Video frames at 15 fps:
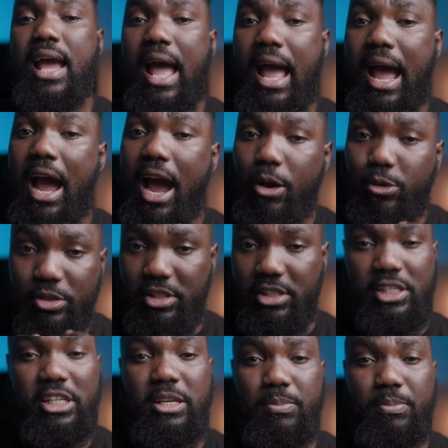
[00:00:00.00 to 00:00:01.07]
at how
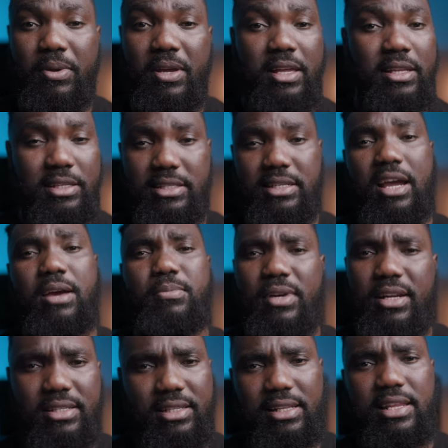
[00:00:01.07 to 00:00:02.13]
cheap these
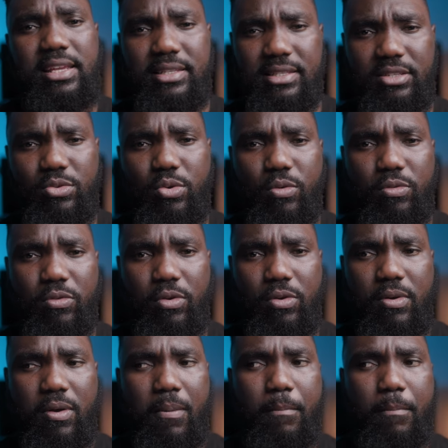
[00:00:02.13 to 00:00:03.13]
cameras and lenses go for.